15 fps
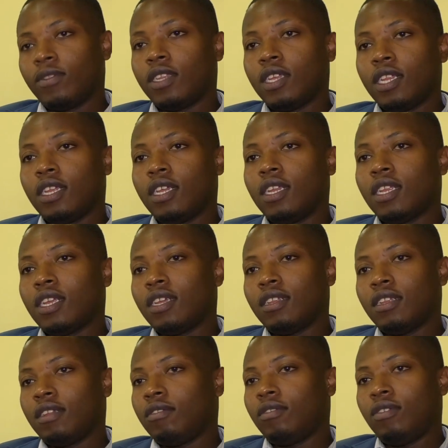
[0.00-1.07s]
in, in,
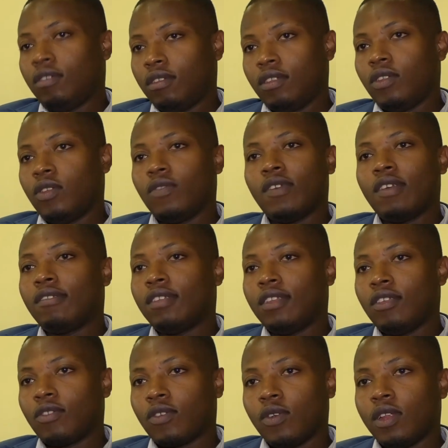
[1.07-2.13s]
in,
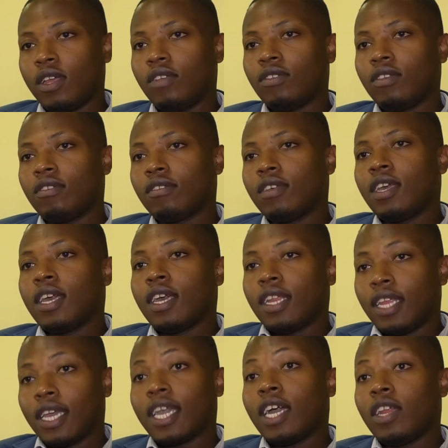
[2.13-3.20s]
universities, colleges.
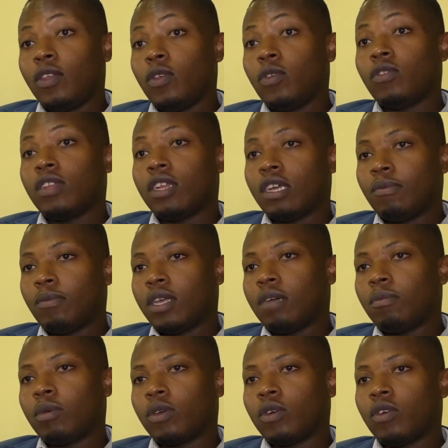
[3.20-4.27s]
They can't use them,
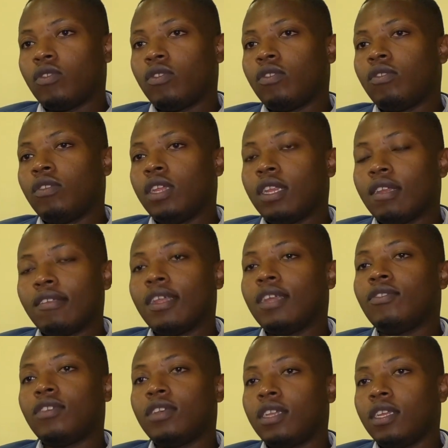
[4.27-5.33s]
yeah, because you need as an
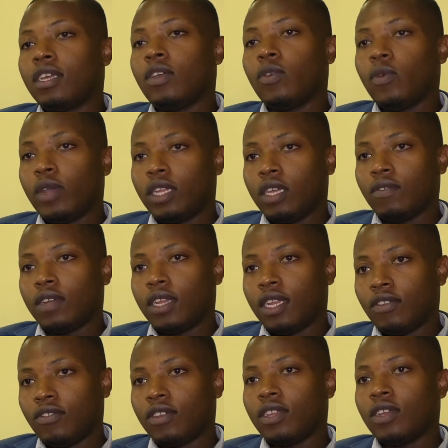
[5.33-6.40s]
engineer, you're waiting for an
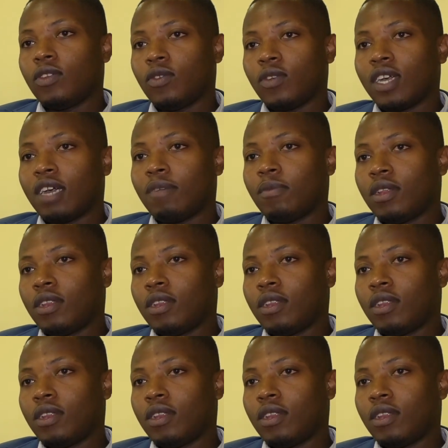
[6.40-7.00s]
engineer to come